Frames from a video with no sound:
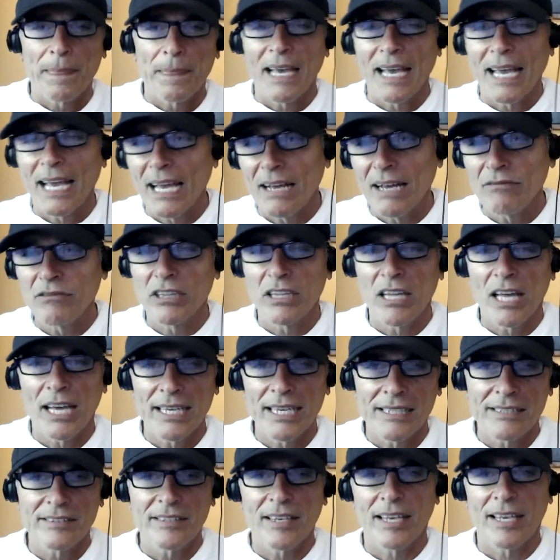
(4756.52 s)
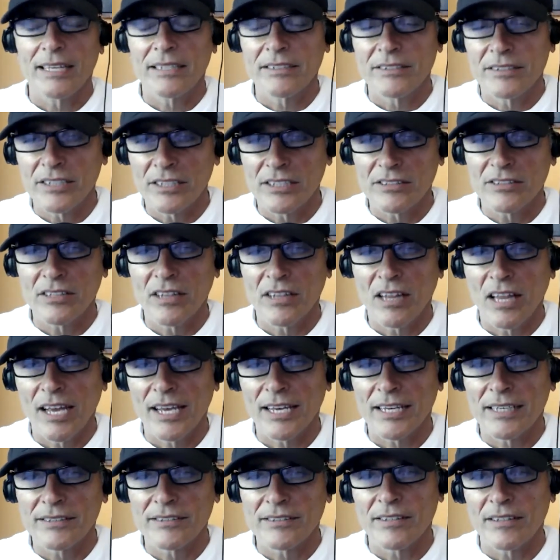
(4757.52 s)
have likes and
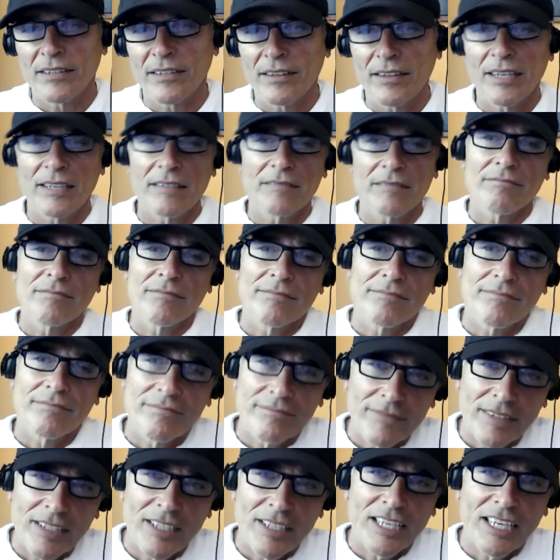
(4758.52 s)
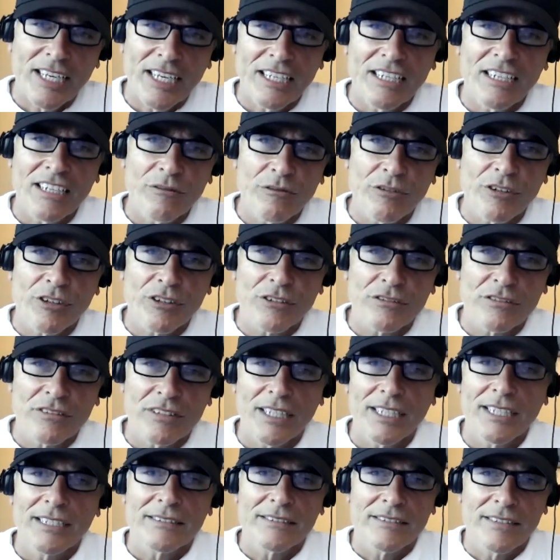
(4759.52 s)
dislikes that
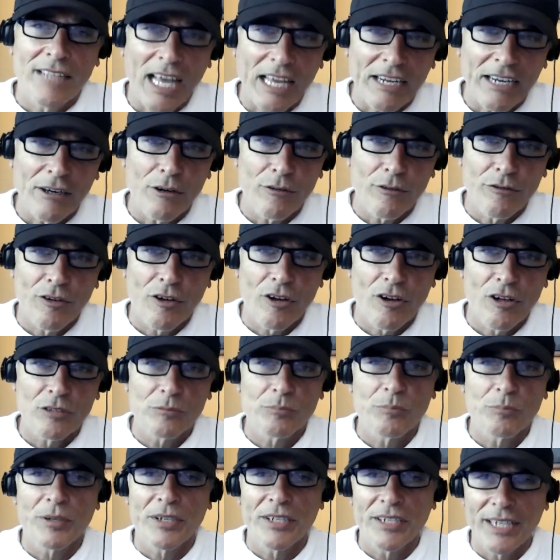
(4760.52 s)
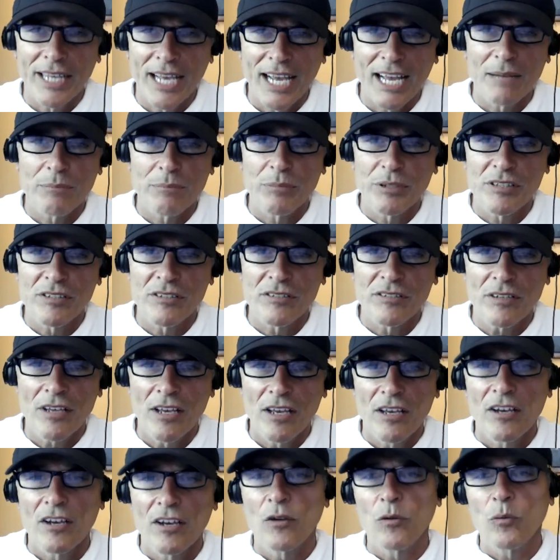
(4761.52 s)
inadvertently, not our fault, but it happens,
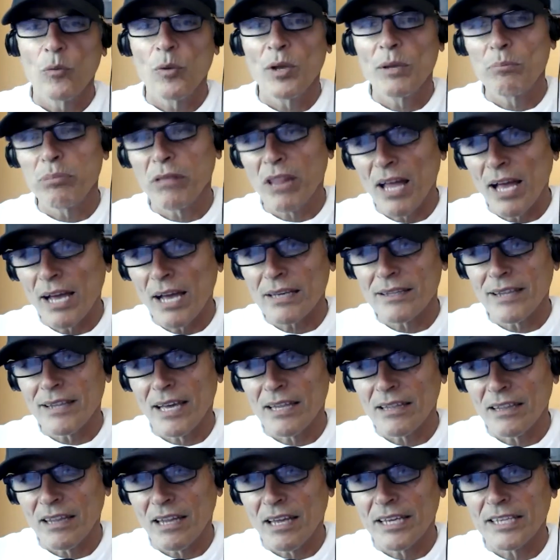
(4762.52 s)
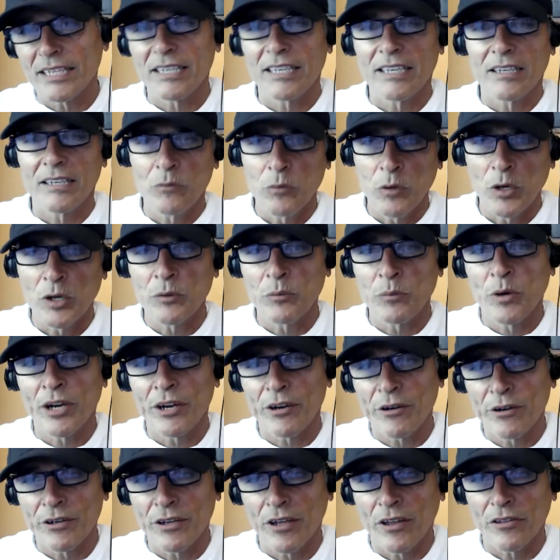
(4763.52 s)
we block that light in one way
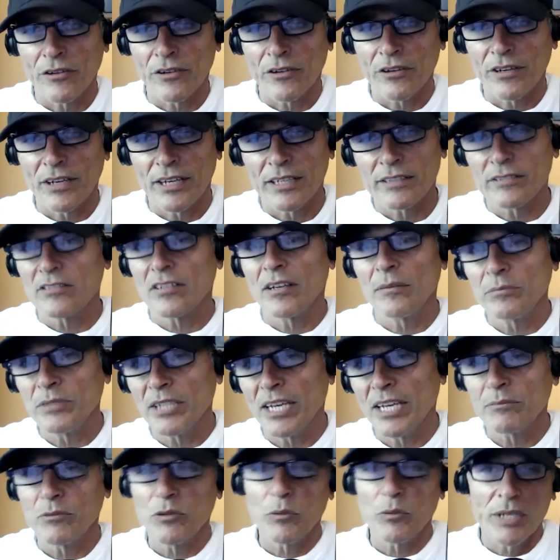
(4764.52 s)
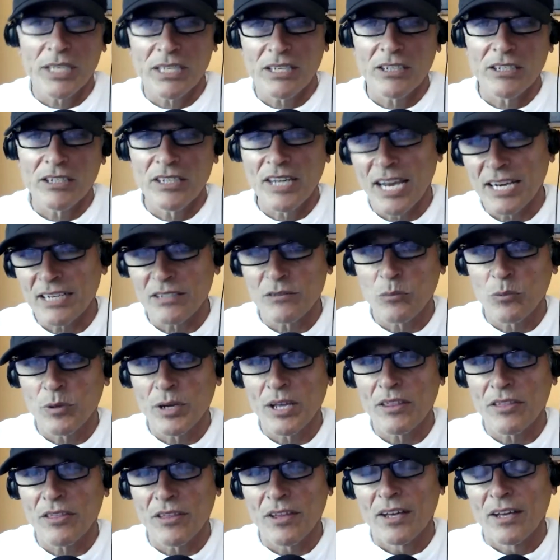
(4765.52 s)
or another. And sometimes we connect
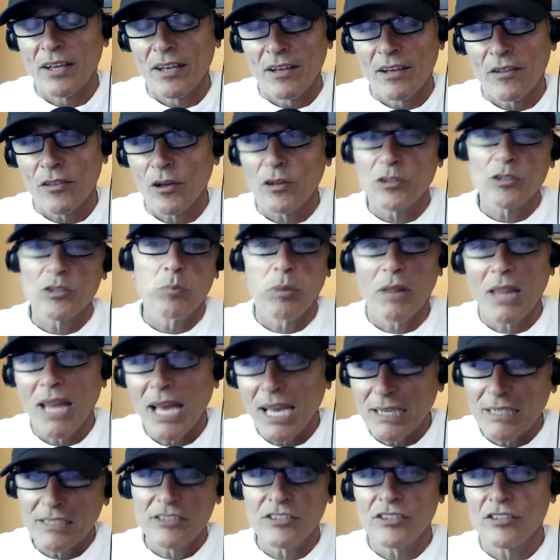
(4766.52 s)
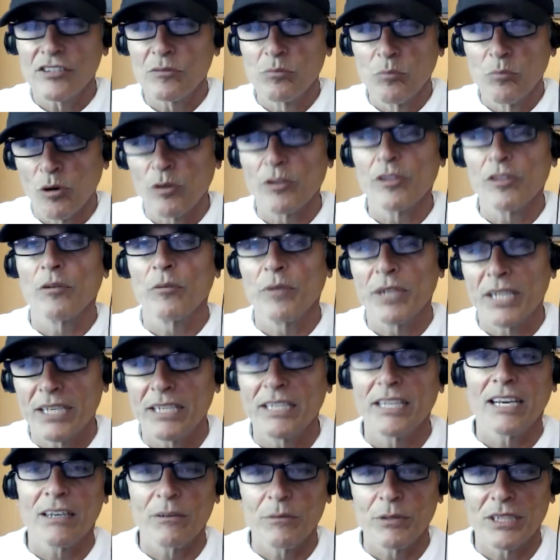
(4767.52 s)
with those blockages more than we
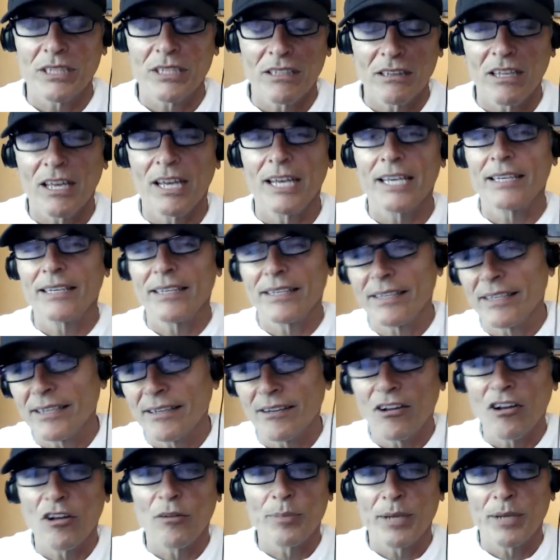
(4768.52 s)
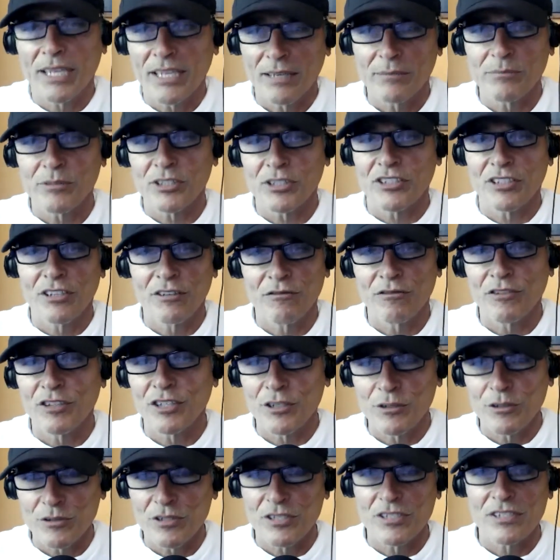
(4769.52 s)
connect with the light, and it all becomes a
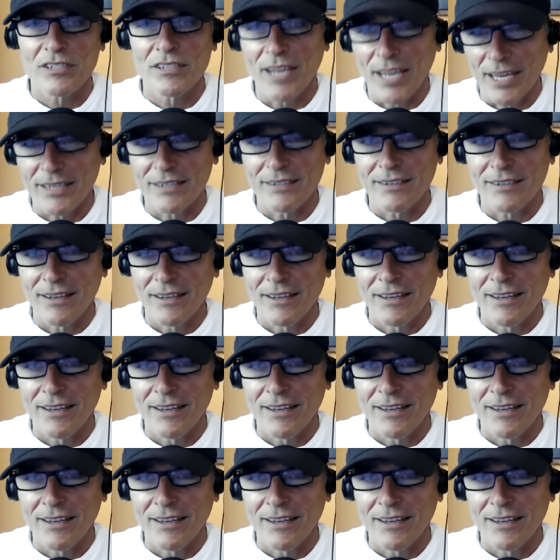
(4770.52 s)
confused state.